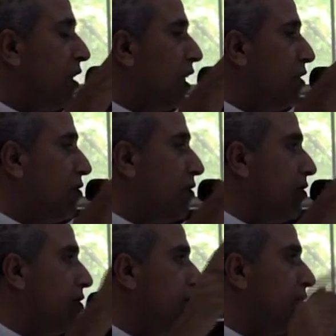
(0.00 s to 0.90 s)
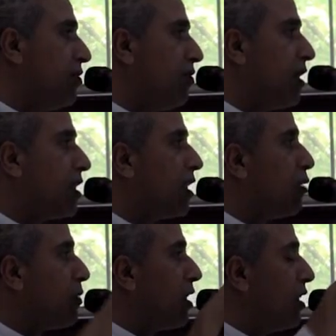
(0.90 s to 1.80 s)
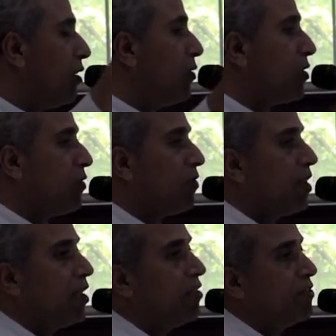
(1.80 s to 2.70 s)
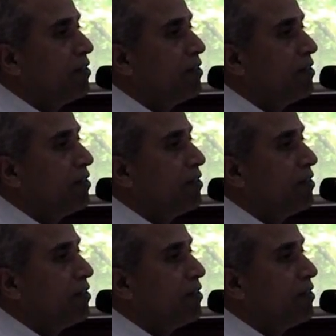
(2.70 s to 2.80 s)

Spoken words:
life, facing ups and downs of life.